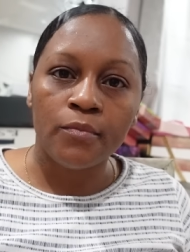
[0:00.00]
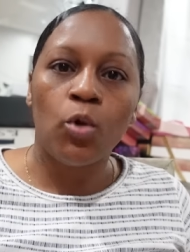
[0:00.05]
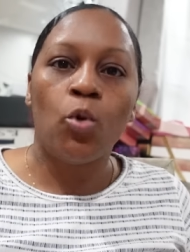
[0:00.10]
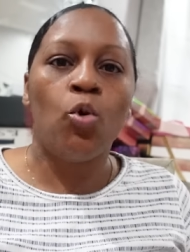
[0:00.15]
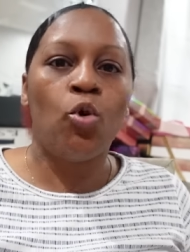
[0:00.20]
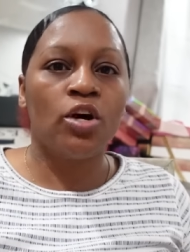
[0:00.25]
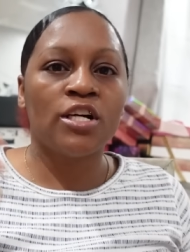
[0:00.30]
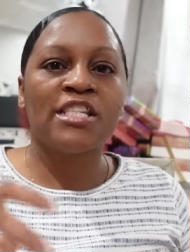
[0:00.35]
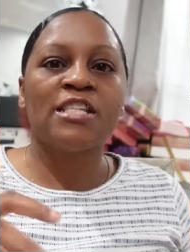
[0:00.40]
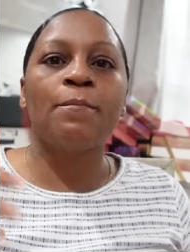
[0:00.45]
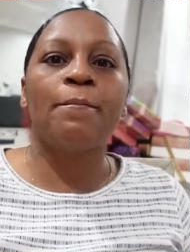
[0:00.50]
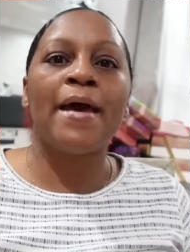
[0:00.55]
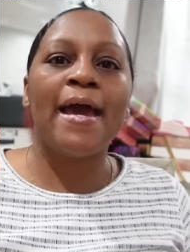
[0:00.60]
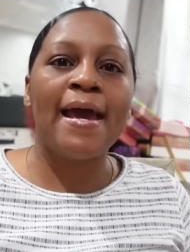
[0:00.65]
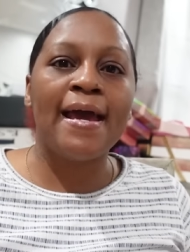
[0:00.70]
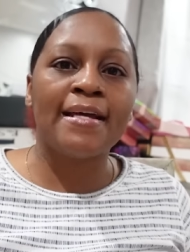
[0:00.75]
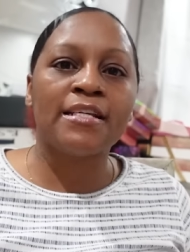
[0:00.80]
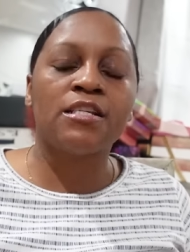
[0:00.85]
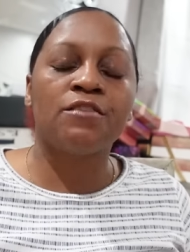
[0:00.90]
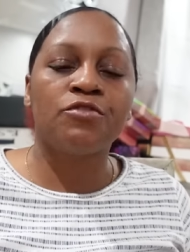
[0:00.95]
or some
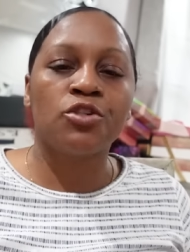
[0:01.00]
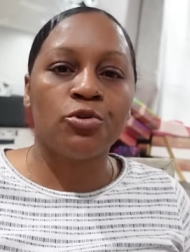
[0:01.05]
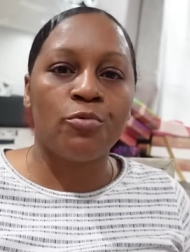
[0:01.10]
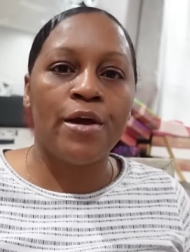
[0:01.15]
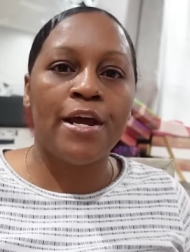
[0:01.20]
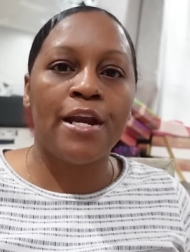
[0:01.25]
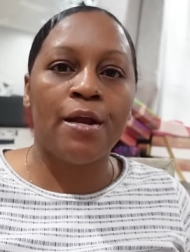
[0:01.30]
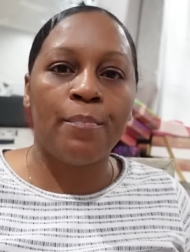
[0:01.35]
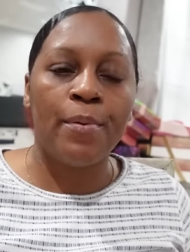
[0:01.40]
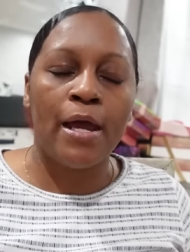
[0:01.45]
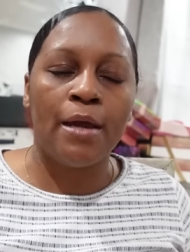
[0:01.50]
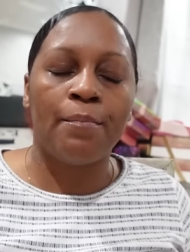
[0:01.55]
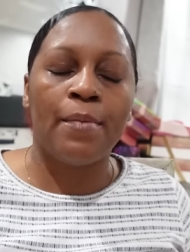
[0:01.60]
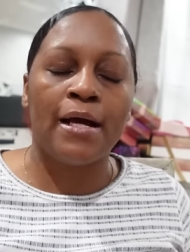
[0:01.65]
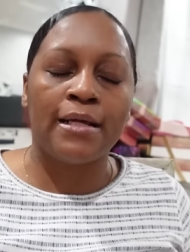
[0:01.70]
bags of shredded paper.